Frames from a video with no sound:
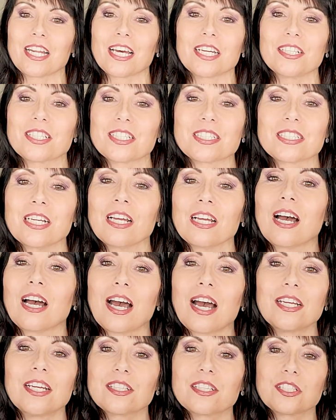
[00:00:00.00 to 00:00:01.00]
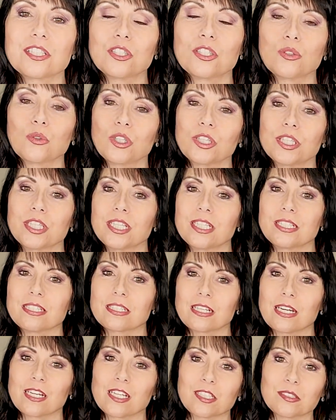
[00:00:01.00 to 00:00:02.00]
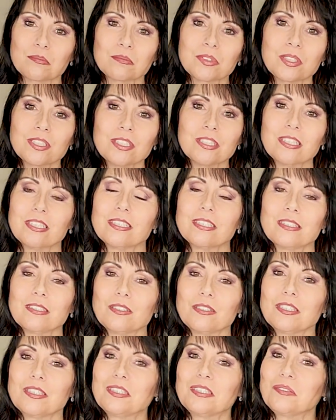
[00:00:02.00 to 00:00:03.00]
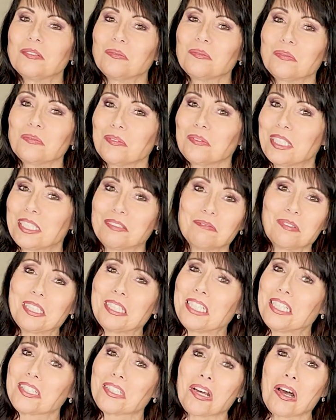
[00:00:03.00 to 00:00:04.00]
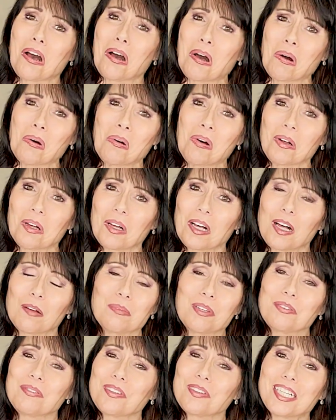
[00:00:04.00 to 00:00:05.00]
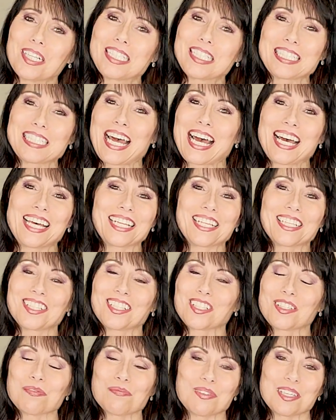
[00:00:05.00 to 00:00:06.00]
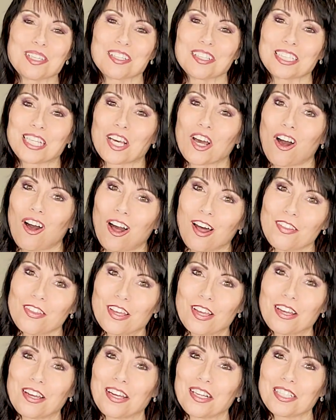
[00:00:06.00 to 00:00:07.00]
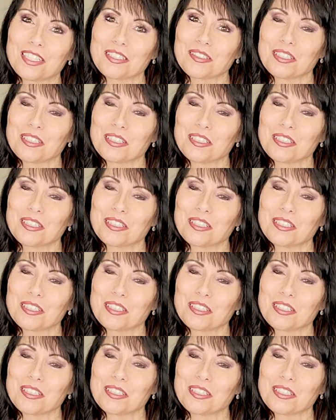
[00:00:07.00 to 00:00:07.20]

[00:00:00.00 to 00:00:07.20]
And I just, I just adore these. Um, when when these go, I'll be very sad and I'll be like on the hunt